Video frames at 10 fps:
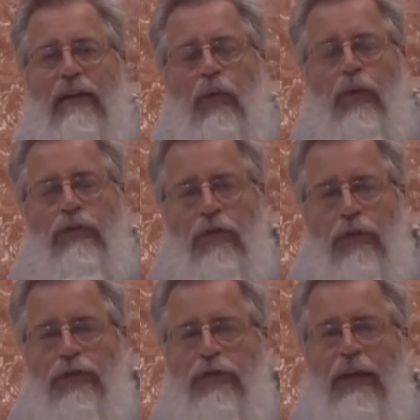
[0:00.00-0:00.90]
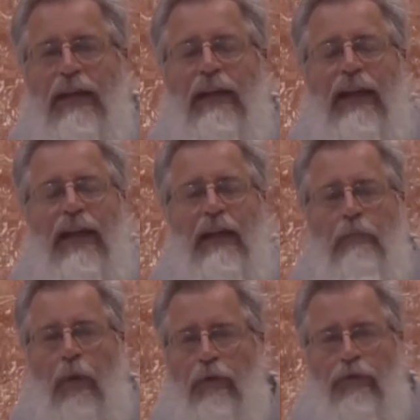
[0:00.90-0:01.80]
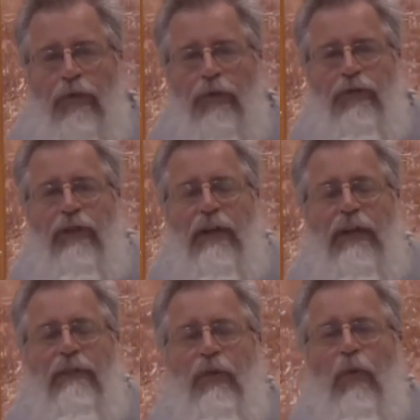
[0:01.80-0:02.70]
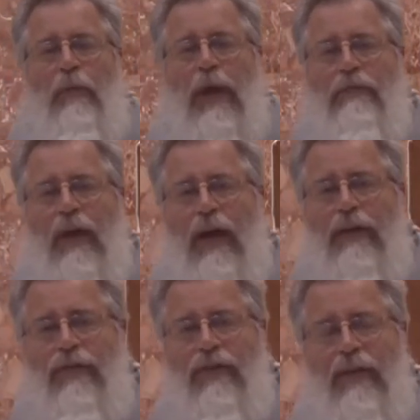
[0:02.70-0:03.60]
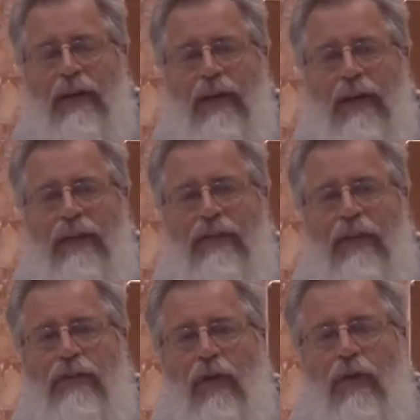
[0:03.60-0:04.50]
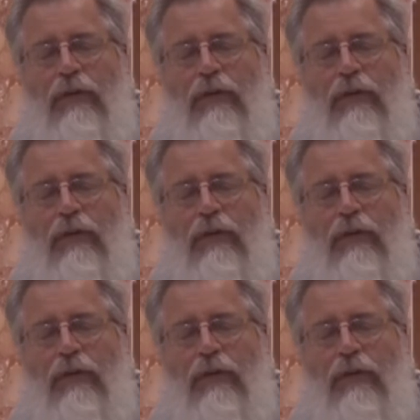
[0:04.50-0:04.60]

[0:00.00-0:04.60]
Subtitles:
original sin and any personal sin if you were baptized as an adult.